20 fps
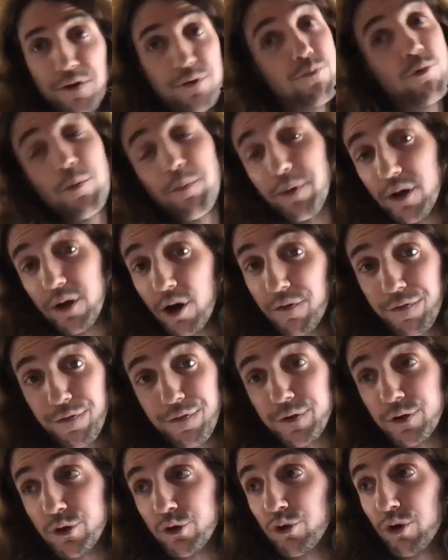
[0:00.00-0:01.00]
It wouldn't be over
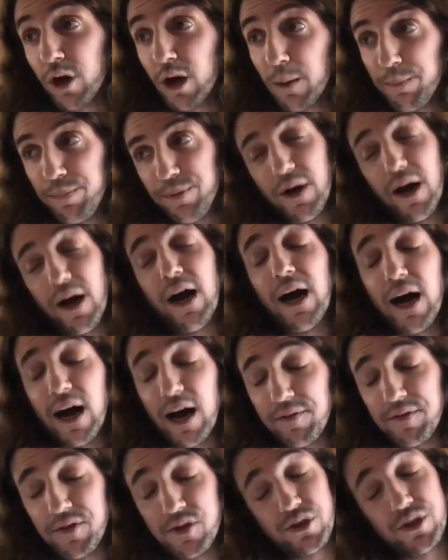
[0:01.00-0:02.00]
for Trump,
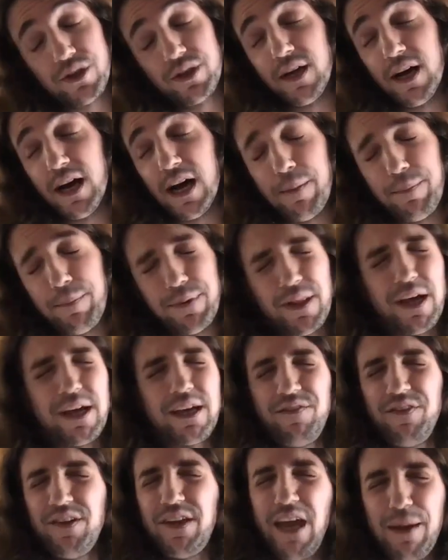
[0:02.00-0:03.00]
obviously not. But
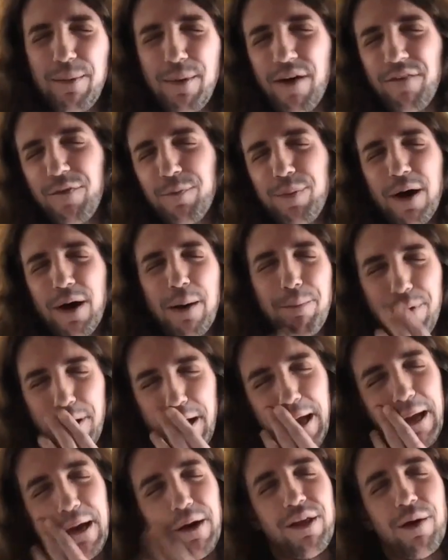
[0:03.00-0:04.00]
if it came out for
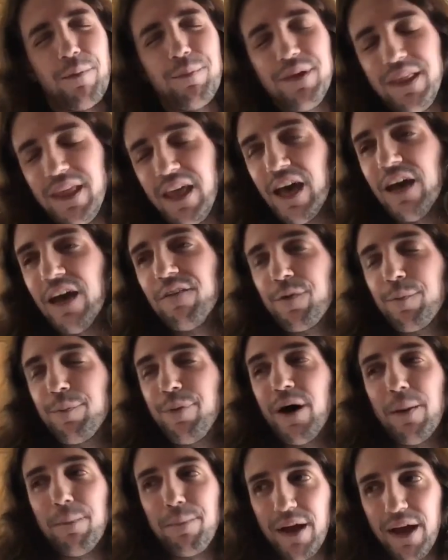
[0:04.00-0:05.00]
Pompeo, that'd be the end for
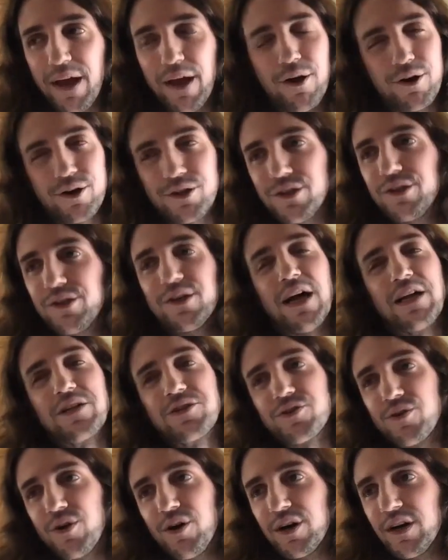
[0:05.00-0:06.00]
Pompeo, because he's not
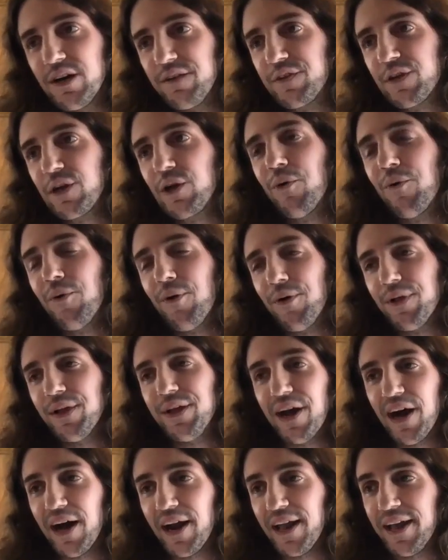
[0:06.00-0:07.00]
strong enough to go all in
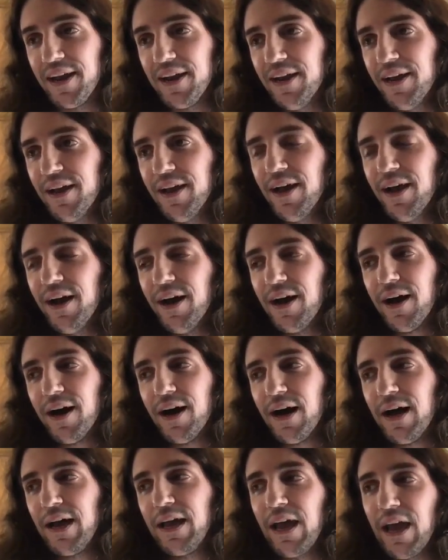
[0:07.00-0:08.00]
on it.
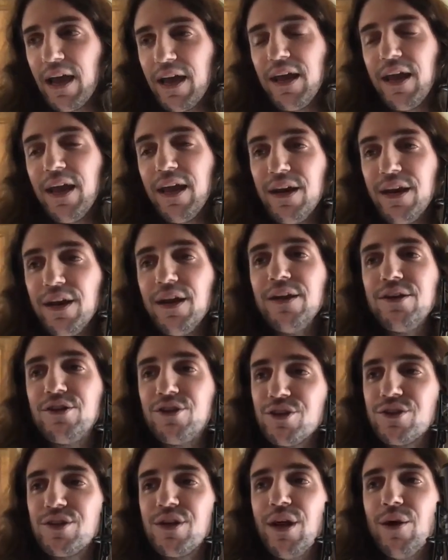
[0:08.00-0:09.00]
And
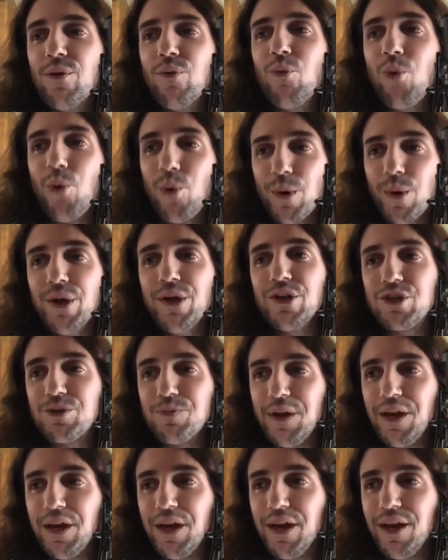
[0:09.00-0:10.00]
it worries
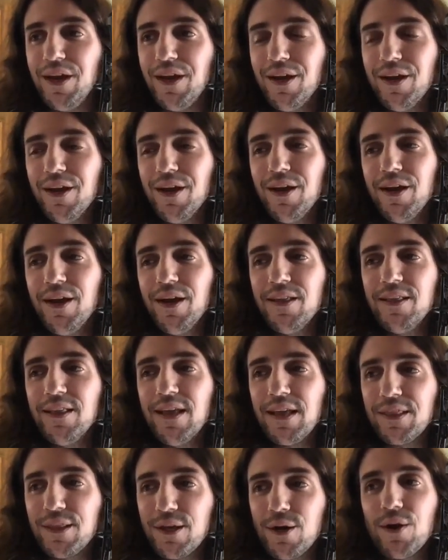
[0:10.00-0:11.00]
me
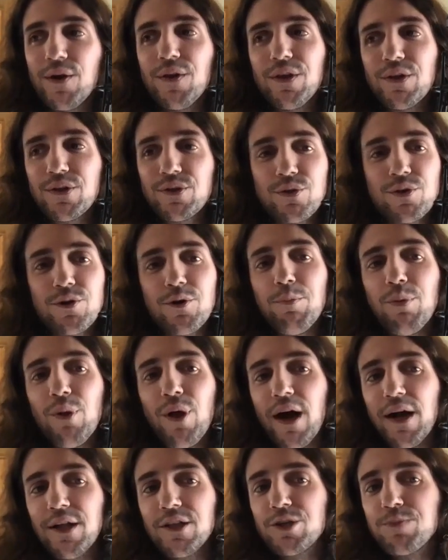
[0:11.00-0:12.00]
that there are these little
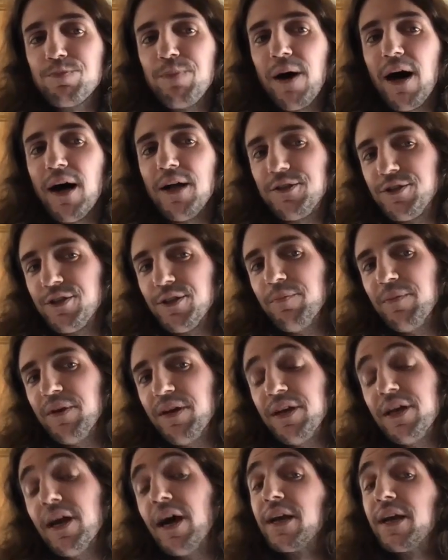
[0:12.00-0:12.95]
blind spots in the media.